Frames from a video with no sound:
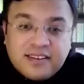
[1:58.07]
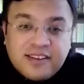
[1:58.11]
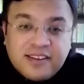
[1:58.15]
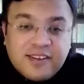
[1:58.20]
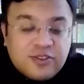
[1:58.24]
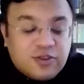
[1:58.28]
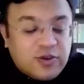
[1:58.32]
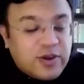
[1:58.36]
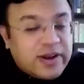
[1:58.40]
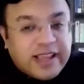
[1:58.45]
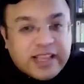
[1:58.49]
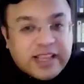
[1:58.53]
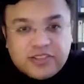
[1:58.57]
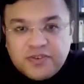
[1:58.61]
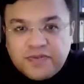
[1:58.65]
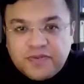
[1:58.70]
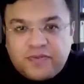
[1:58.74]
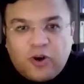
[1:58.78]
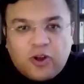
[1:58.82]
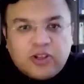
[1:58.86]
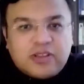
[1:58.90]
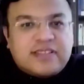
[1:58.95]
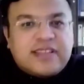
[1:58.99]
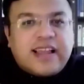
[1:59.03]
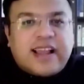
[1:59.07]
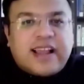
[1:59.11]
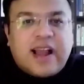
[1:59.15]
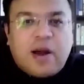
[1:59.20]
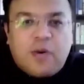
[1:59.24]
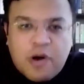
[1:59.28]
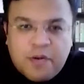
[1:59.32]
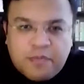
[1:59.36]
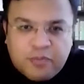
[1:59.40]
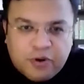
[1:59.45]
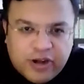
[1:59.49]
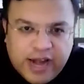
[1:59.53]
So in case you fall sick, I
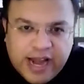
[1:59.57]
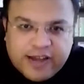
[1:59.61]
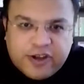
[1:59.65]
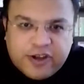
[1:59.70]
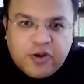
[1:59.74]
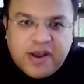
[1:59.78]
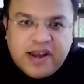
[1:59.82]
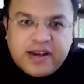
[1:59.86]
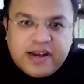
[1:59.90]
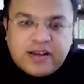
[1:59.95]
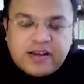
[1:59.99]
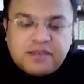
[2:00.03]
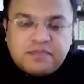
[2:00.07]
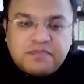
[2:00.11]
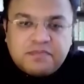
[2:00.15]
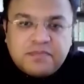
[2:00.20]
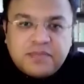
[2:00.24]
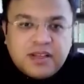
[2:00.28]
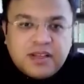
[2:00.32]
want to protect your income.